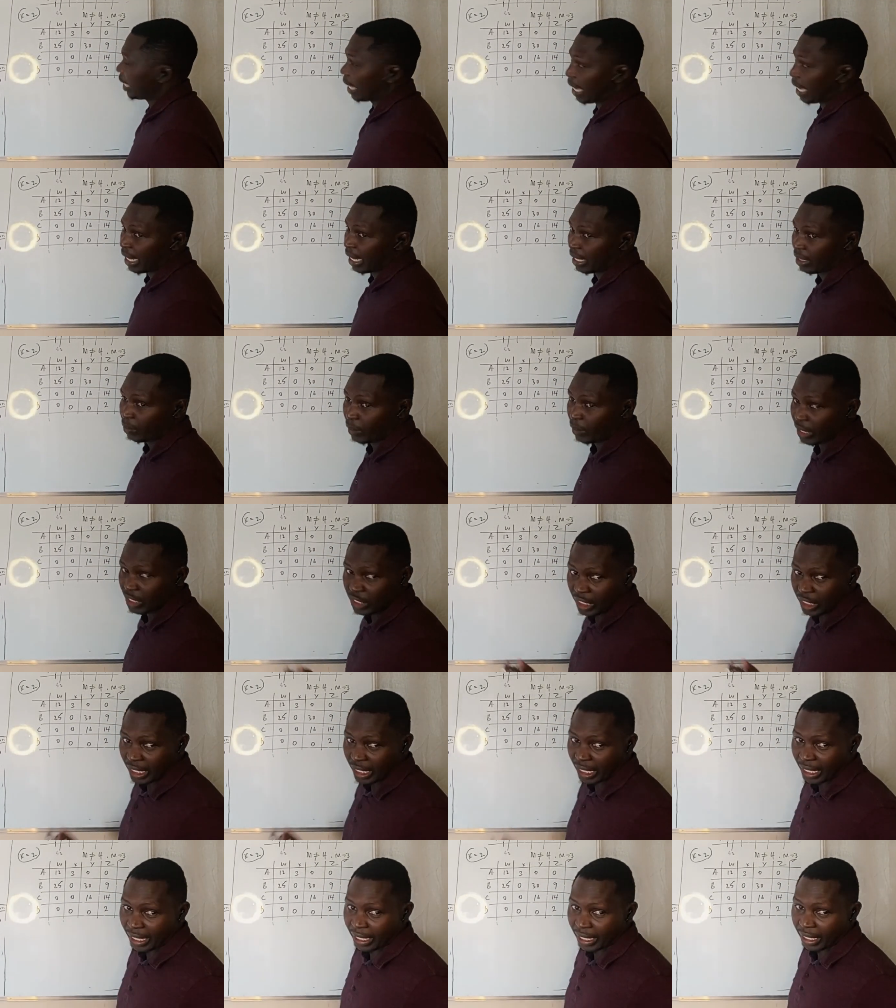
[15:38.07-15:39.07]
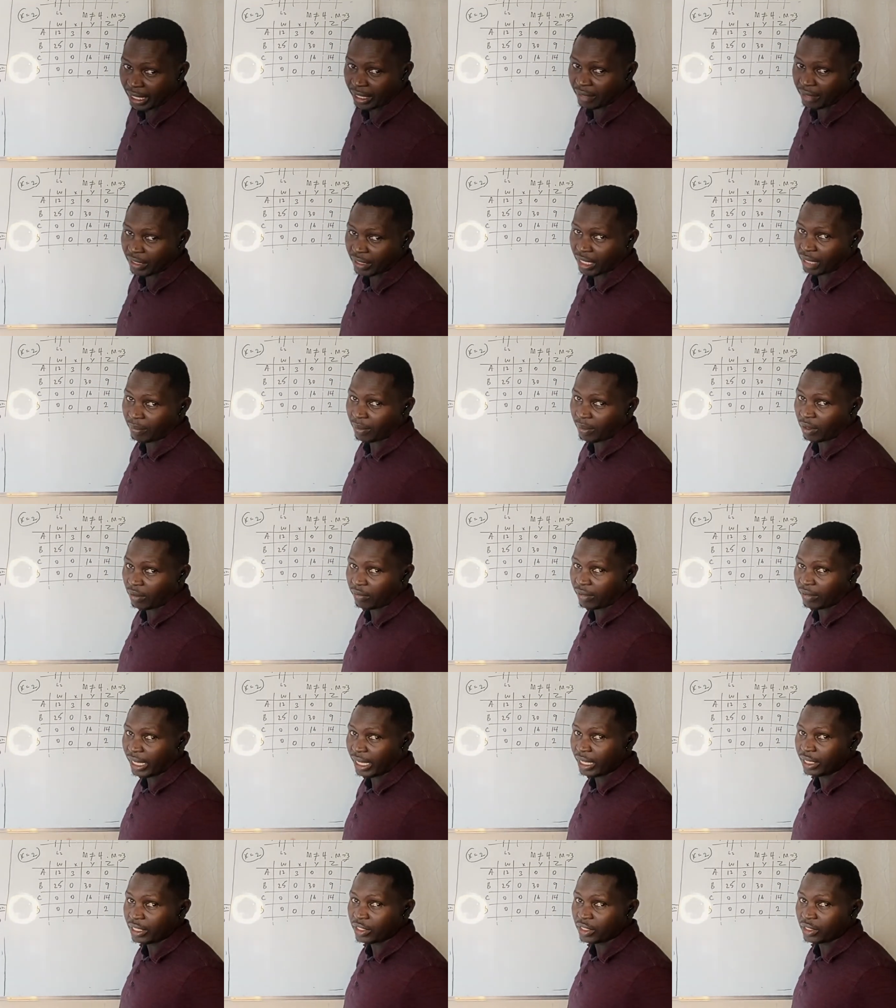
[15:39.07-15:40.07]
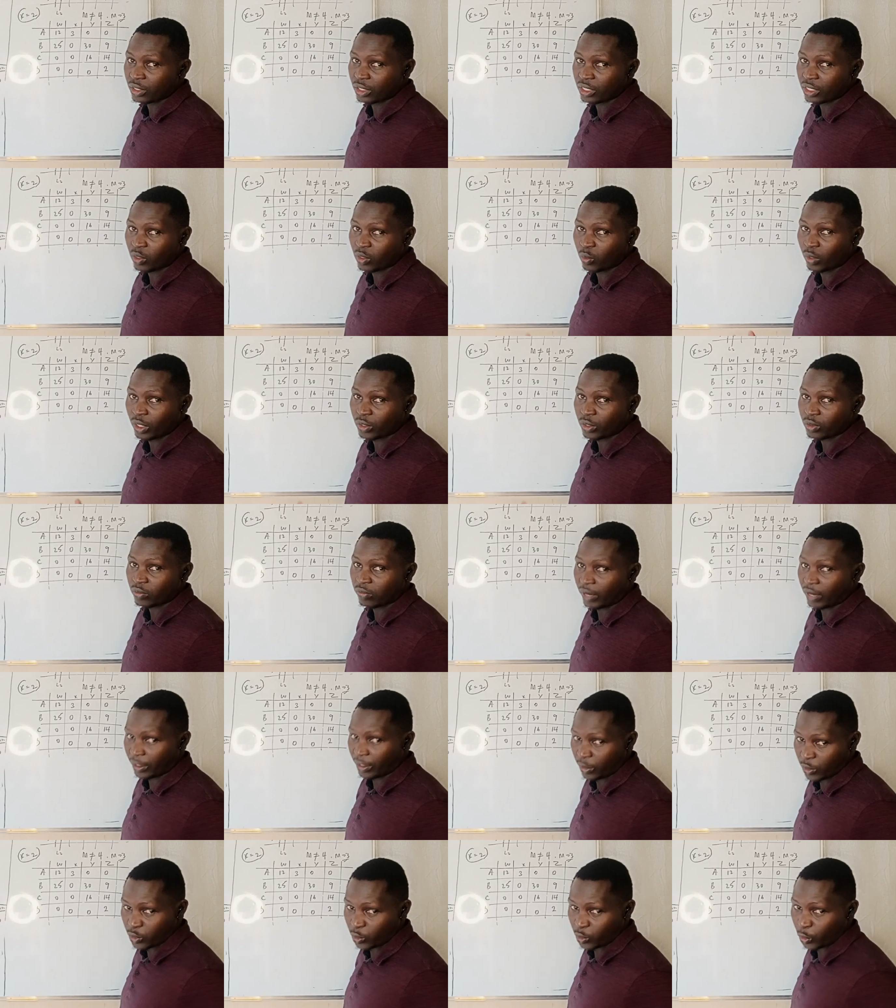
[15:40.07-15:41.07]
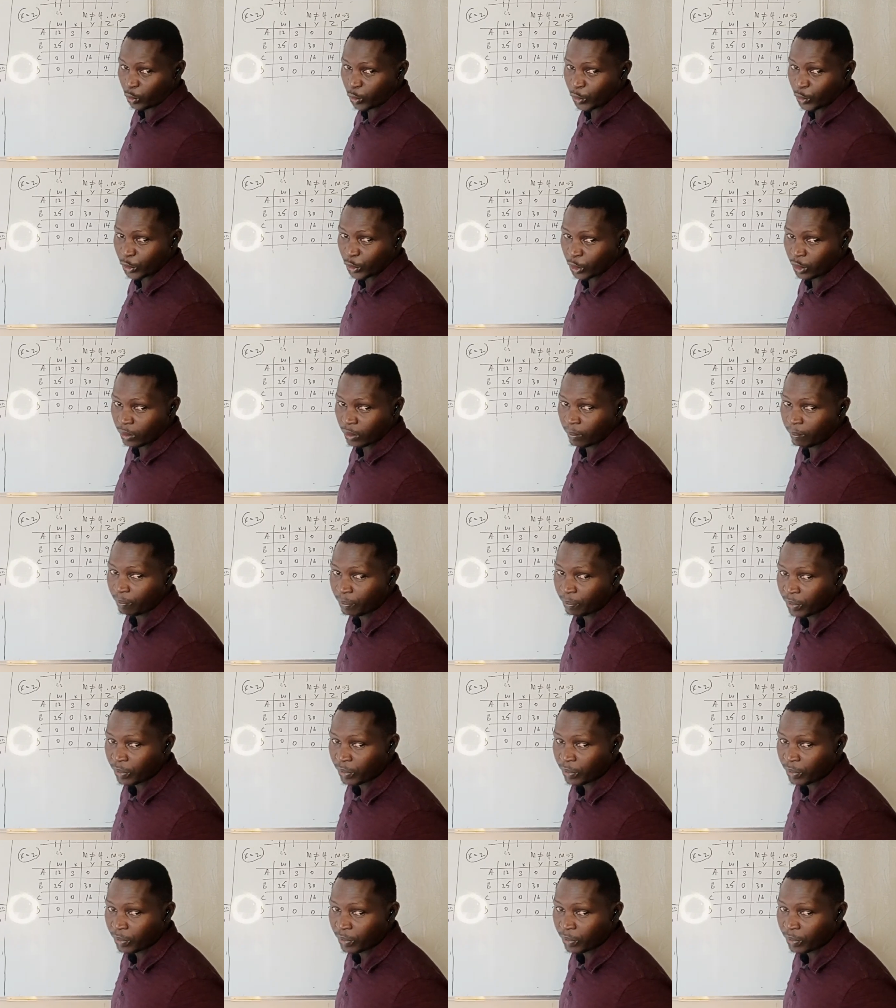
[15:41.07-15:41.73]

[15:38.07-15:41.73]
And we check again, if the number of lines is not equal to final solution,